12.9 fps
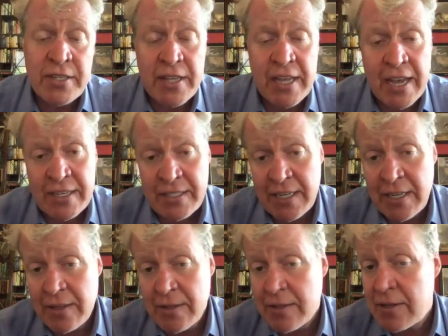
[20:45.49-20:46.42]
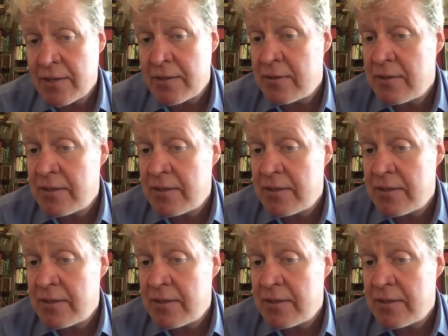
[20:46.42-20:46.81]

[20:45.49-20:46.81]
of the 18th and